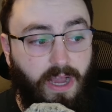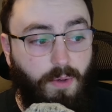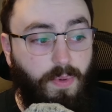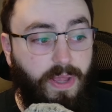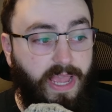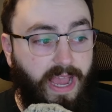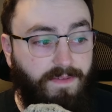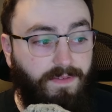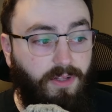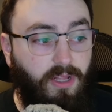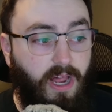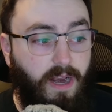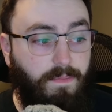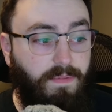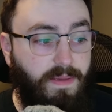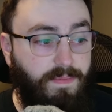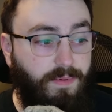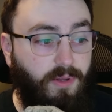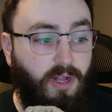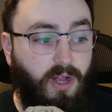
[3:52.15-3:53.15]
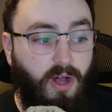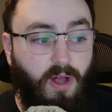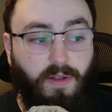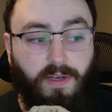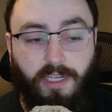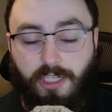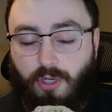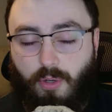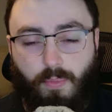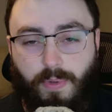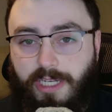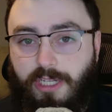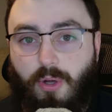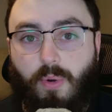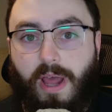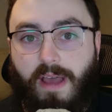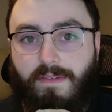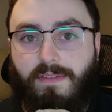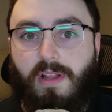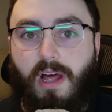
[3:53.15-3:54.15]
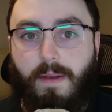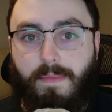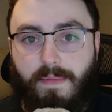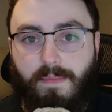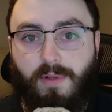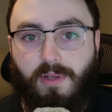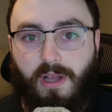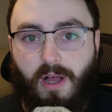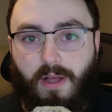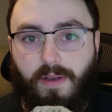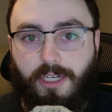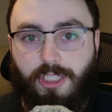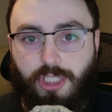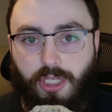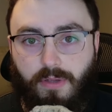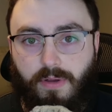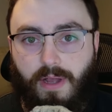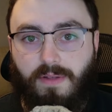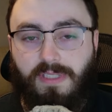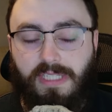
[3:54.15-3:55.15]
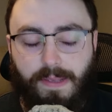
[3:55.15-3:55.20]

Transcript: We have a lot of people calling each, or we don't have a lot of people calling each other out.